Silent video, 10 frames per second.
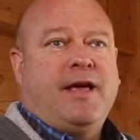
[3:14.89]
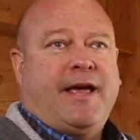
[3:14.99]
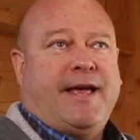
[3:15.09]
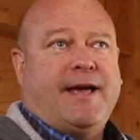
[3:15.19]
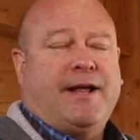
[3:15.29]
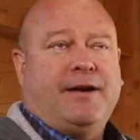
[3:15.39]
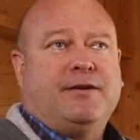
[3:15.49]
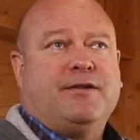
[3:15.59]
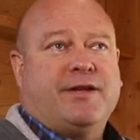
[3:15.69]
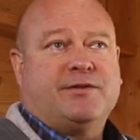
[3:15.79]

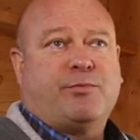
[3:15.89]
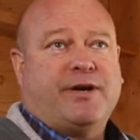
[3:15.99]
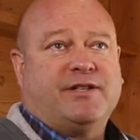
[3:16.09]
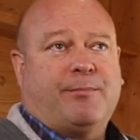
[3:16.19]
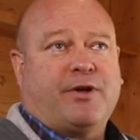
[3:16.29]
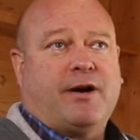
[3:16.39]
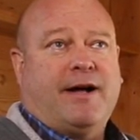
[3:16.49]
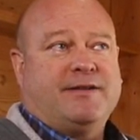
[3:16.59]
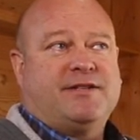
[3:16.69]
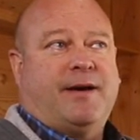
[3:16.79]
And this brings up the
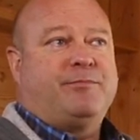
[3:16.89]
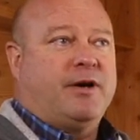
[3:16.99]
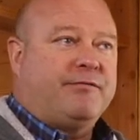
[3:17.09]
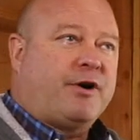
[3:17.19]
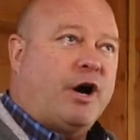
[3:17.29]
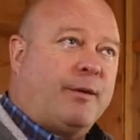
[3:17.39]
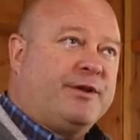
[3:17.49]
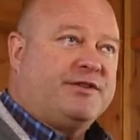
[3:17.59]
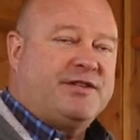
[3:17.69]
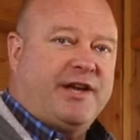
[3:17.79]
concept of
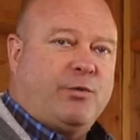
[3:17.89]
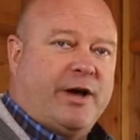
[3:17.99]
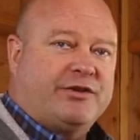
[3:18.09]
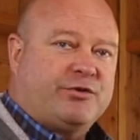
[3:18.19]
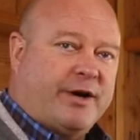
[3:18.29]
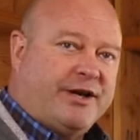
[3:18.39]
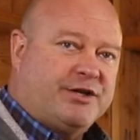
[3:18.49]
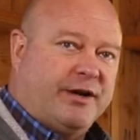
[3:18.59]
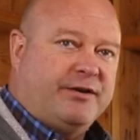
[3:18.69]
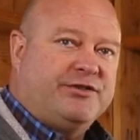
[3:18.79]
carbon
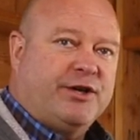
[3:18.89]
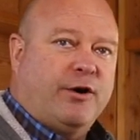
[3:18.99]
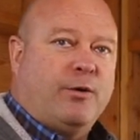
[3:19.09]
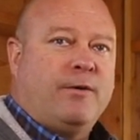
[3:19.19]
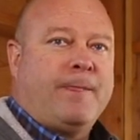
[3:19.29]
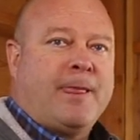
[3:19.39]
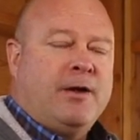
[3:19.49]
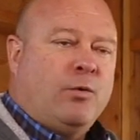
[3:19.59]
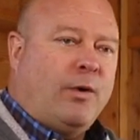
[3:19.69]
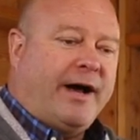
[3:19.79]
sequestration. So
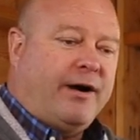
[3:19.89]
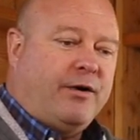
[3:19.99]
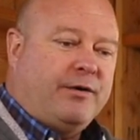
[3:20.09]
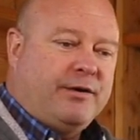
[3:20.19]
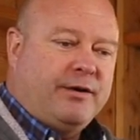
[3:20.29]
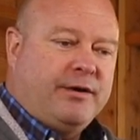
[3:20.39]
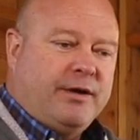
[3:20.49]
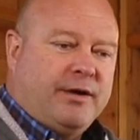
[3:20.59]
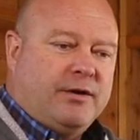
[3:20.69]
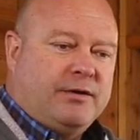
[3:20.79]
while
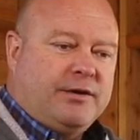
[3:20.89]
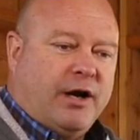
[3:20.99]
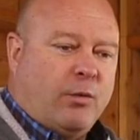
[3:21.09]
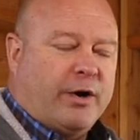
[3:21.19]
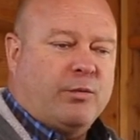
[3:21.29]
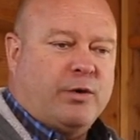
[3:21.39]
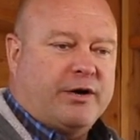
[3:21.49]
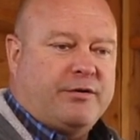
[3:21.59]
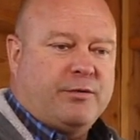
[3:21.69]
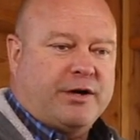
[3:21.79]
you know, we're
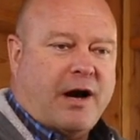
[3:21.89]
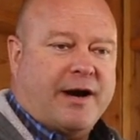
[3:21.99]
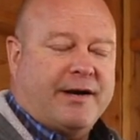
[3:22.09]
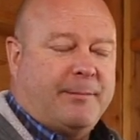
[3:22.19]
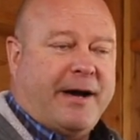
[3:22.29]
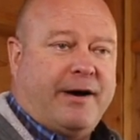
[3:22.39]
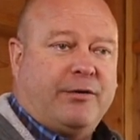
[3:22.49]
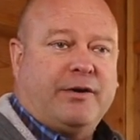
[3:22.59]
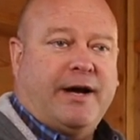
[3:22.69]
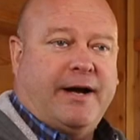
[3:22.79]
talking
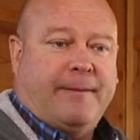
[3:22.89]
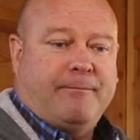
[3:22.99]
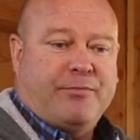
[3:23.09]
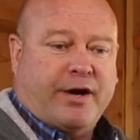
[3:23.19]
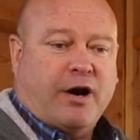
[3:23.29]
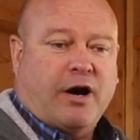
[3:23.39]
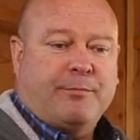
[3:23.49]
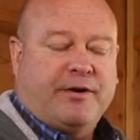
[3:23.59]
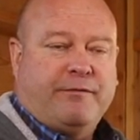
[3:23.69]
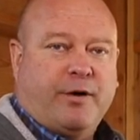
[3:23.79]
about the
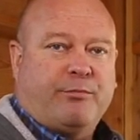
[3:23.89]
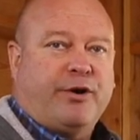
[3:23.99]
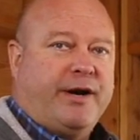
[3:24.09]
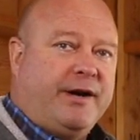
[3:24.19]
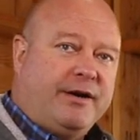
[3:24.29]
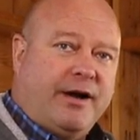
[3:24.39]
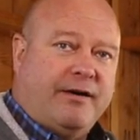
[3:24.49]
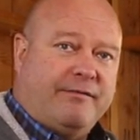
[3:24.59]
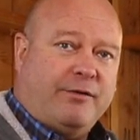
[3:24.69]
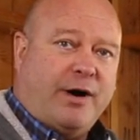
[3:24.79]
carbon footprint
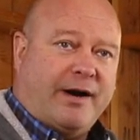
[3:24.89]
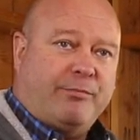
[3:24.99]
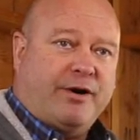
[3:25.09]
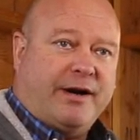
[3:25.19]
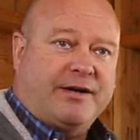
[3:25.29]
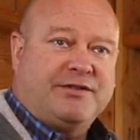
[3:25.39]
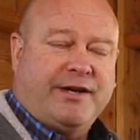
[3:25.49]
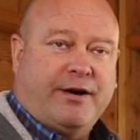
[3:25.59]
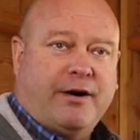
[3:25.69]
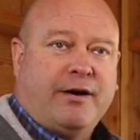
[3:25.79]
of a lot of products
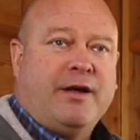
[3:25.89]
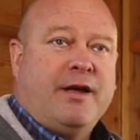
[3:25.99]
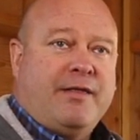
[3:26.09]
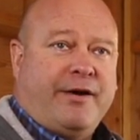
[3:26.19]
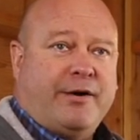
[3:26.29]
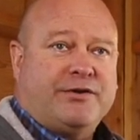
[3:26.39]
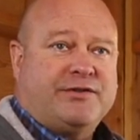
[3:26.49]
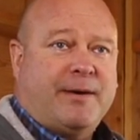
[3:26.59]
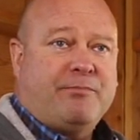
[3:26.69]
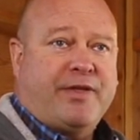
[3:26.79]
here, there are
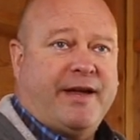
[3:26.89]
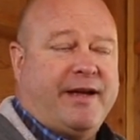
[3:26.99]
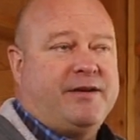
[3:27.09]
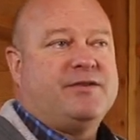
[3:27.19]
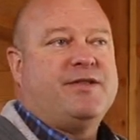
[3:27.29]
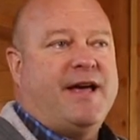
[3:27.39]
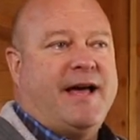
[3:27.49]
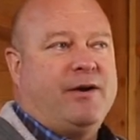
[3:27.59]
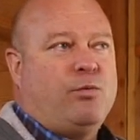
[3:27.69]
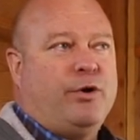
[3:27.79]
some things
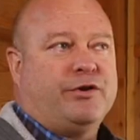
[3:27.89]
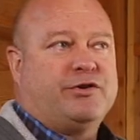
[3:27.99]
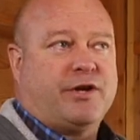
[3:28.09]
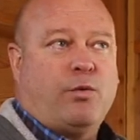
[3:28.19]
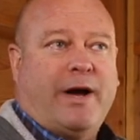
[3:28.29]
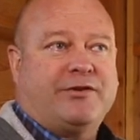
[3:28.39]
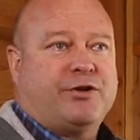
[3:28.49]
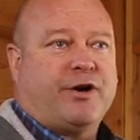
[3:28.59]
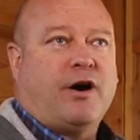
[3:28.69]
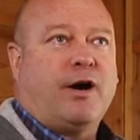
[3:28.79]
that will
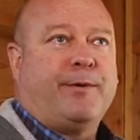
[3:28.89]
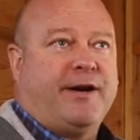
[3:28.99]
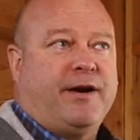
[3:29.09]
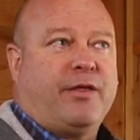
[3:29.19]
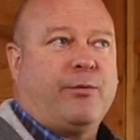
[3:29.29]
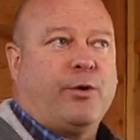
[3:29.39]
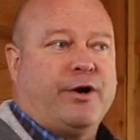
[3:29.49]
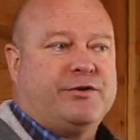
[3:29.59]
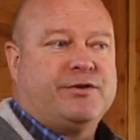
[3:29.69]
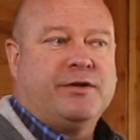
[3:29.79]
sequester carbon. In other
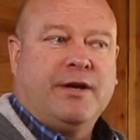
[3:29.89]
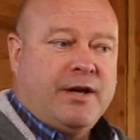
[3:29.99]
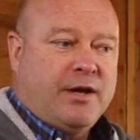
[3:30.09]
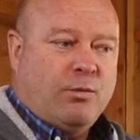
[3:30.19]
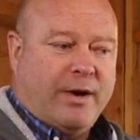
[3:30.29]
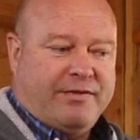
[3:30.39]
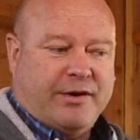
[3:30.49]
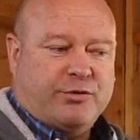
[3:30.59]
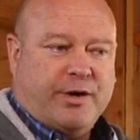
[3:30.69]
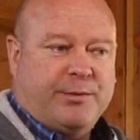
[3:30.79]
words, when the
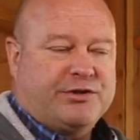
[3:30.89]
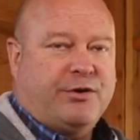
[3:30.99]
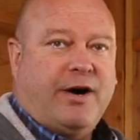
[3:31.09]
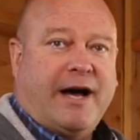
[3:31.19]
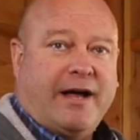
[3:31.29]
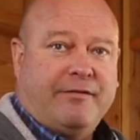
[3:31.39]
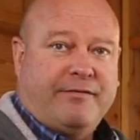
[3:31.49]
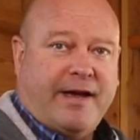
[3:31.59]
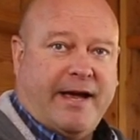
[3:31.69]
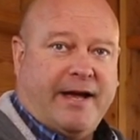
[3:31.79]
tree was
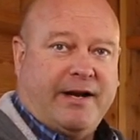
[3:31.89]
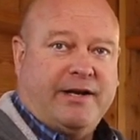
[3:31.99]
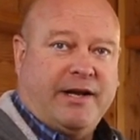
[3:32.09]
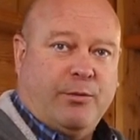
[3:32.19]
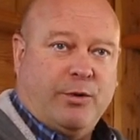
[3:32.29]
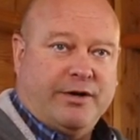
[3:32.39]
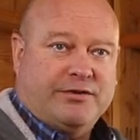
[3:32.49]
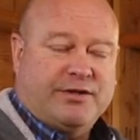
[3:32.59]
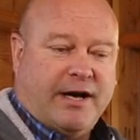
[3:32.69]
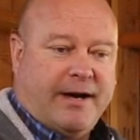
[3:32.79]
alive and it
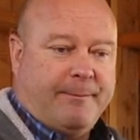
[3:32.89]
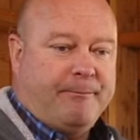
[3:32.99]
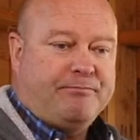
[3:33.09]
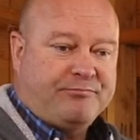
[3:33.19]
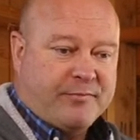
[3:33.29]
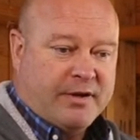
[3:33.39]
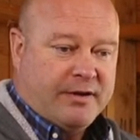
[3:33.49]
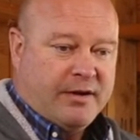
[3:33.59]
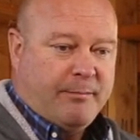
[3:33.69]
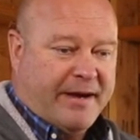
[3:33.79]
was
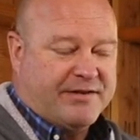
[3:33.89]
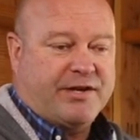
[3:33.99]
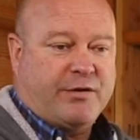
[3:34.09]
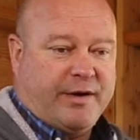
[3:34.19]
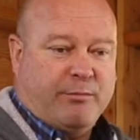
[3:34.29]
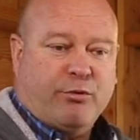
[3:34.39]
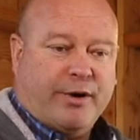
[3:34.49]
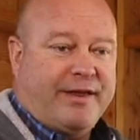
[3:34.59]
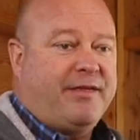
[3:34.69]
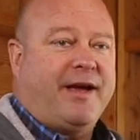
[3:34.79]
basically
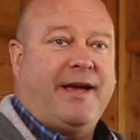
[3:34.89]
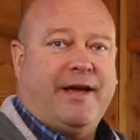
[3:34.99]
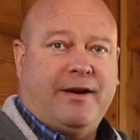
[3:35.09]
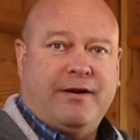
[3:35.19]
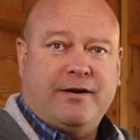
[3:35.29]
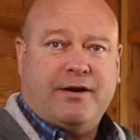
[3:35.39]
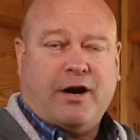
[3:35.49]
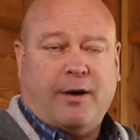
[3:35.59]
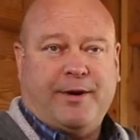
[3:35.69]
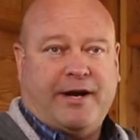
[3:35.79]
breathing in
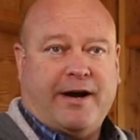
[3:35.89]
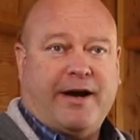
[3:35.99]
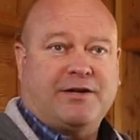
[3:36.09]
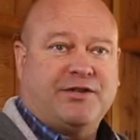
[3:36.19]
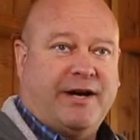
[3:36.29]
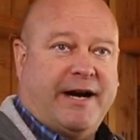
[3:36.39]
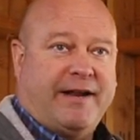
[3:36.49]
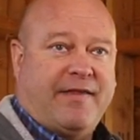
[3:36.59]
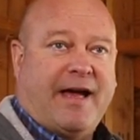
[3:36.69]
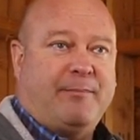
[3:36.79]
carbon dioxide,
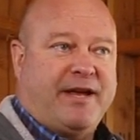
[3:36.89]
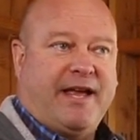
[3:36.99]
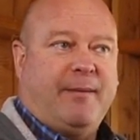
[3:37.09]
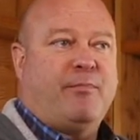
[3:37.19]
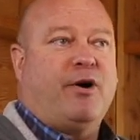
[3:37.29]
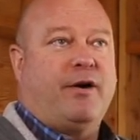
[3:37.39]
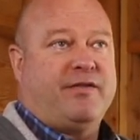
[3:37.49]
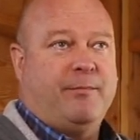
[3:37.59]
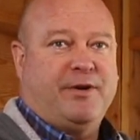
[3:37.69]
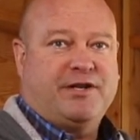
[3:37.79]
and that became part
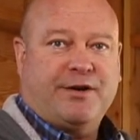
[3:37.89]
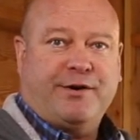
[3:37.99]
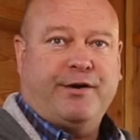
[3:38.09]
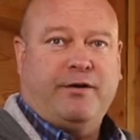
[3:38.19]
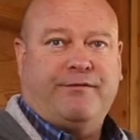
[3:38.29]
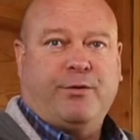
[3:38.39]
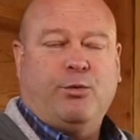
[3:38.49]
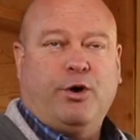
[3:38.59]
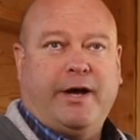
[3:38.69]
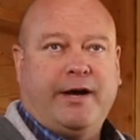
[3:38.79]
of the material of the
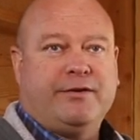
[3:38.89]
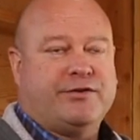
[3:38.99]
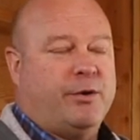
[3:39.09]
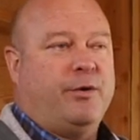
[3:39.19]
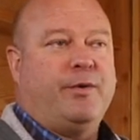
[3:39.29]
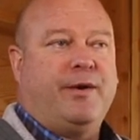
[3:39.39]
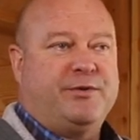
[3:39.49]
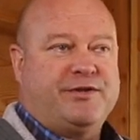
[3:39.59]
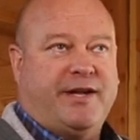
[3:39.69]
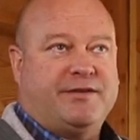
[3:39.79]
wood, so
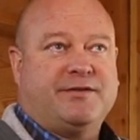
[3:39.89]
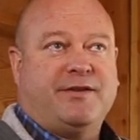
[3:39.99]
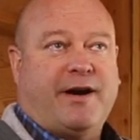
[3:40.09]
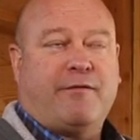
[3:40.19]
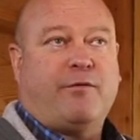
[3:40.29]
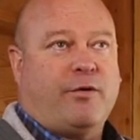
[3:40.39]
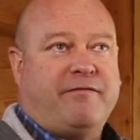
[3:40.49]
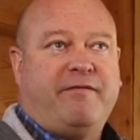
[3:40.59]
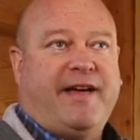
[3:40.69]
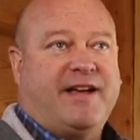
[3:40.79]
it's therefore
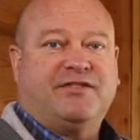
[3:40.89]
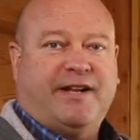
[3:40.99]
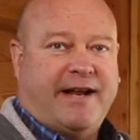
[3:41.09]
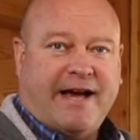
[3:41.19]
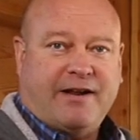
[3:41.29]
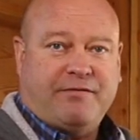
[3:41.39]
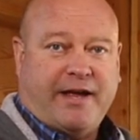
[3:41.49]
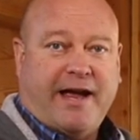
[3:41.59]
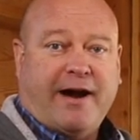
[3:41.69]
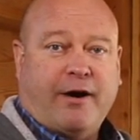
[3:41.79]
fixed and out of
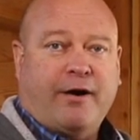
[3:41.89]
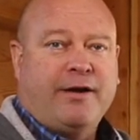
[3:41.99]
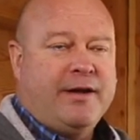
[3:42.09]
the air,